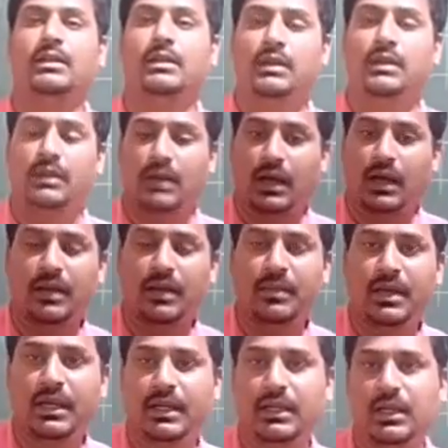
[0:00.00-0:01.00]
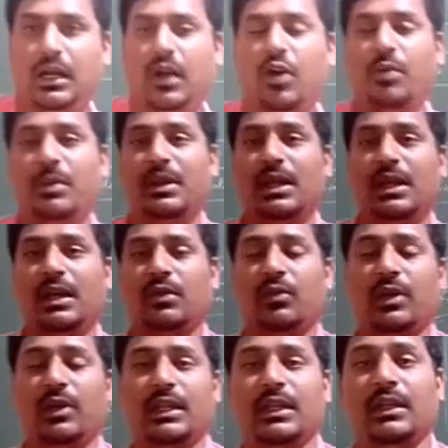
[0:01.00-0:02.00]
unmarried, how many are
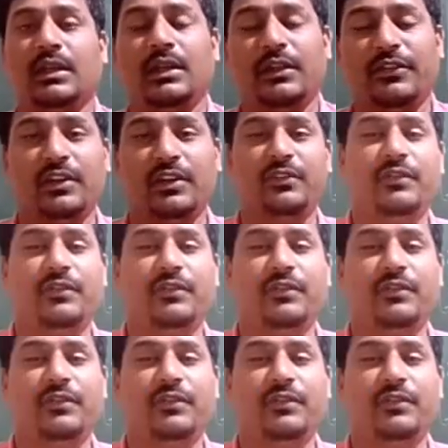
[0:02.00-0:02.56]
working in different field.